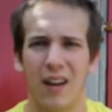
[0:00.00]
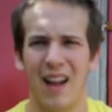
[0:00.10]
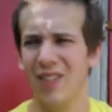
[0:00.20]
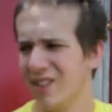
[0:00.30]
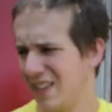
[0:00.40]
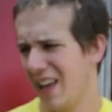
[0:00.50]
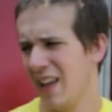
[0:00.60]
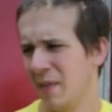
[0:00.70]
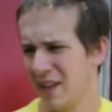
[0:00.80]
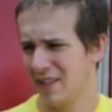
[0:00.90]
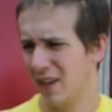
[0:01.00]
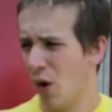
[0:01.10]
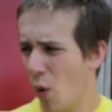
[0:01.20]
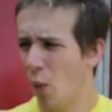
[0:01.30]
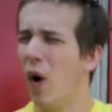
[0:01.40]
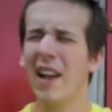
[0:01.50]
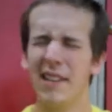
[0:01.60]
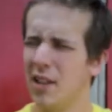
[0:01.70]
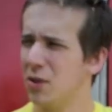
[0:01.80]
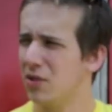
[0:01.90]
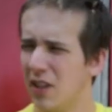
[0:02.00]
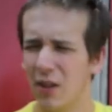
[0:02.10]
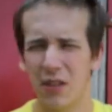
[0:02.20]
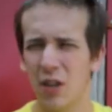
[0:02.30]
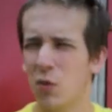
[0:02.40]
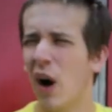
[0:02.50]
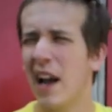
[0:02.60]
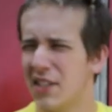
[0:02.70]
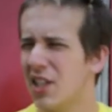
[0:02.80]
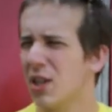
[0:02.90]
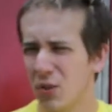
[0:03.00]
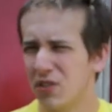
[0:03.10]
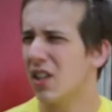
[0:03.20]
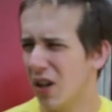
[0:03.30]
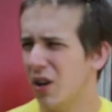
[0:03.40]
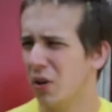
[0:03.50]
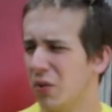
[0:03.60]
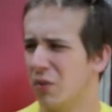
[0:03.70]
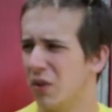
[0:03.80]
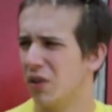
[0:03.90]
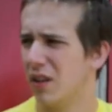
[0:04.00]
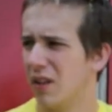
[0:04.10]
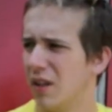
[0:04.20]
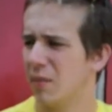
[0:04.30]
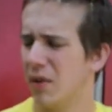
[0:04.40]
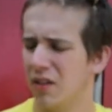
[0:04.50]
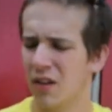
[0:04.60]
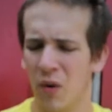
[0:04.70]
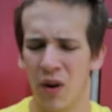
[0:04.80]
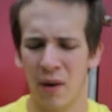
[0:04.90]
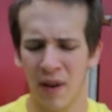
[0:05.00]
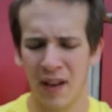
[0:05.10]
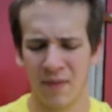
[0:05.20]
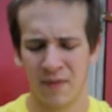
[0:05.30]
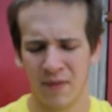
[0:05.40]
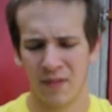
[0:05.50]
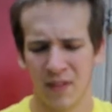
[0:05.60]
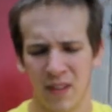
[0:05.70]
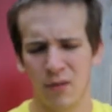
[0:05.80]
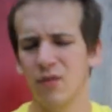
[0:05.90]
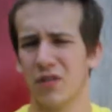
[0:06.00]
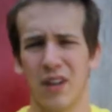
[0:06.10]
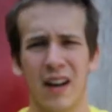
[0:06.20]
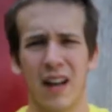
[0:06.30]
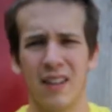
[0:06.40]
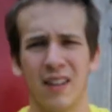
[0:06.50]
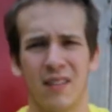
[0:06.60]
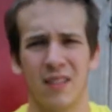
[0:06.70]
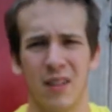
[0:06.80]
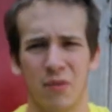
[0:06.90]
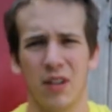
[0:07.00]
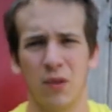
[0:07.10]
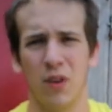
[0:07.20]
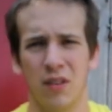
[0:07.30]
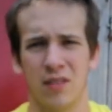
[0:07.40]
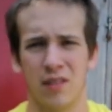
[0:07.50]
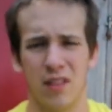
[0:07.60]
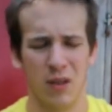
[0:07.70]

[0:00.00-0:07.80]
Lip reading: I looked at him and I said, "Way too soon, dude, way too soon." But you know what, man? It was a great idea. It really was.